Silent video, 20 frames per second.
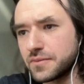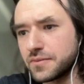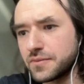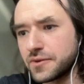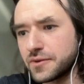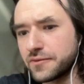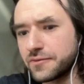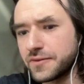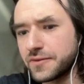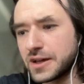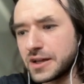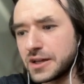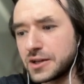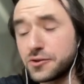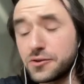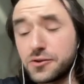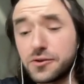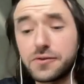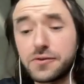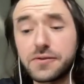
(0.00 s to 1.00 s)
fairly
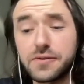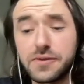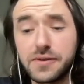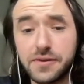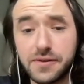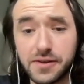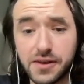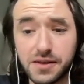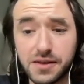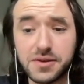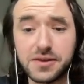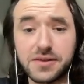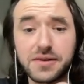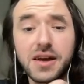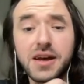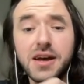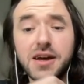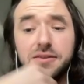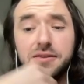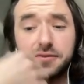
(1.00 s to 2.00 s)
new to the team, and
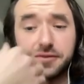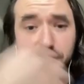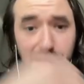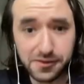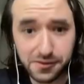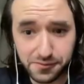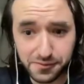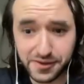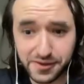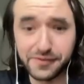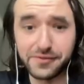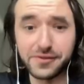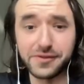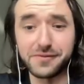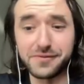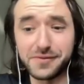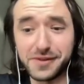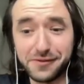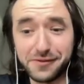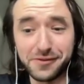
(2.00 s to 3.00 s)
Donato was
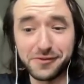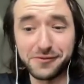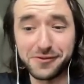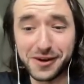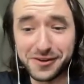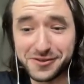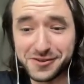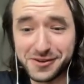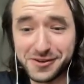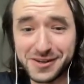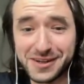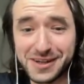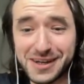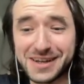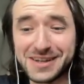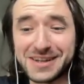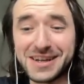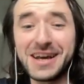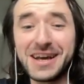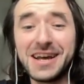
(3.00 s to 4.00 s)
even fresher in
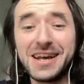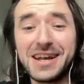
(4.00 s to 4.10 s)
that.